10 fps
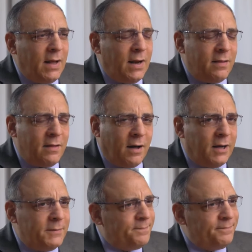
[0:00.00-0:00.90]
And I
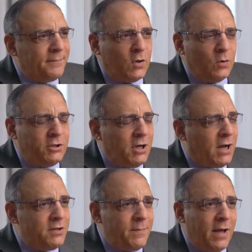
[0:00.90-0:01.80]
thought, well,
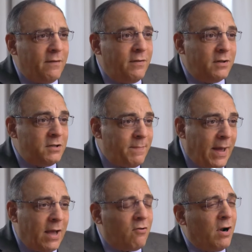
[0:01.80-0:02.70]
John's Manville is
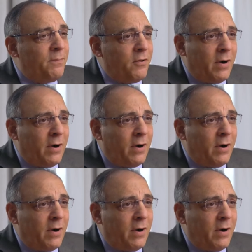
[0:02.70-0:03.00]
bankrupt.